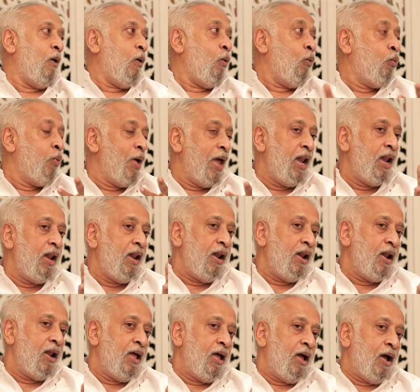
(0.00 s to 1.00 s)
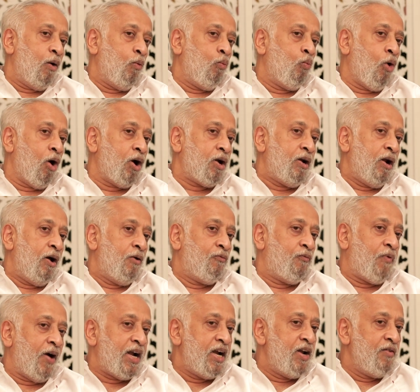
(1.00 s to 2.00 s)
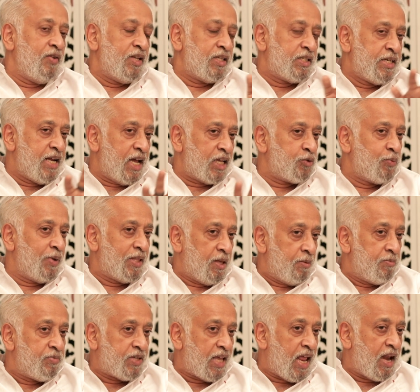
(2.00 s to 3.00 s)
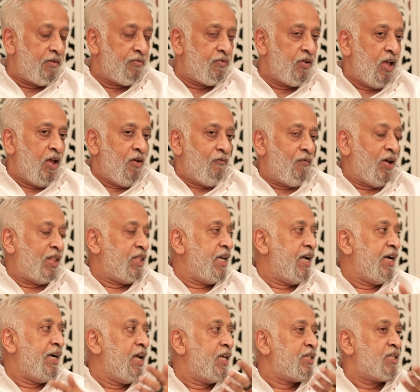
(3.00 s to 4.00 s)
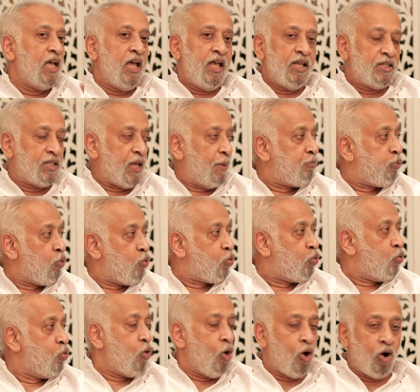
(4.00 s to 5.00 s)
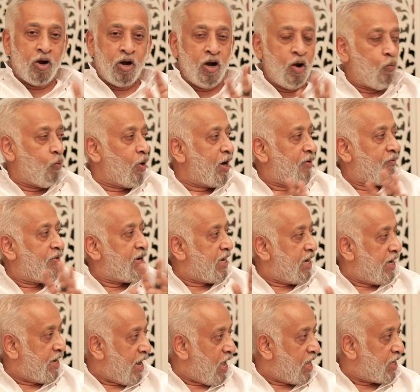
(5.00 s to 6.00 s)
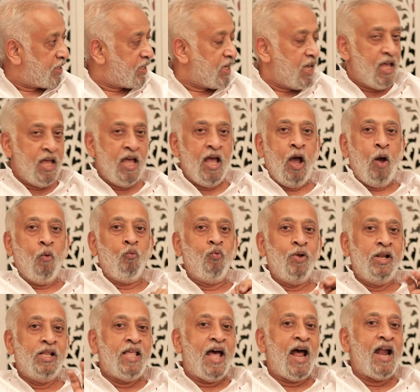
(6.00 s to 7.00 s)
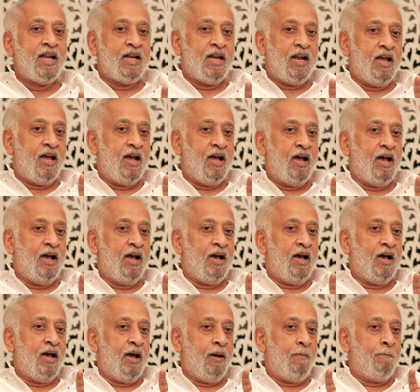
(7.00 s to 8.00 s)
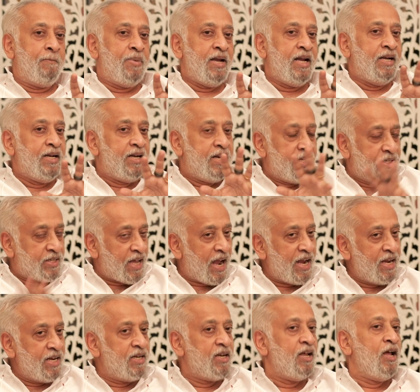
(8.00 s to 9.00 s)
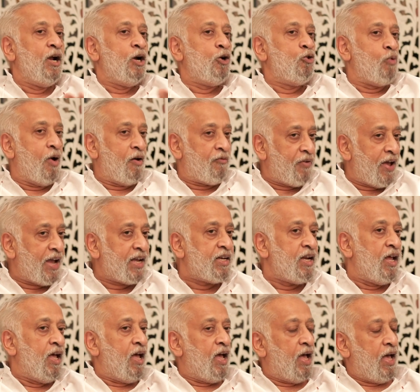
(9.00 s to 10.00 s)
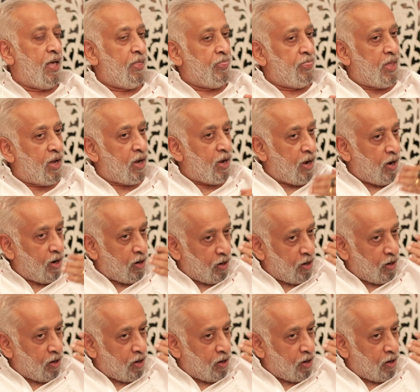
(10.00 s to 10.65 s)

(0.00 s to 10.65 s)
Will what Fadnavis does with himself, whether he does seppuku or whatever he does, will that be designed to affect the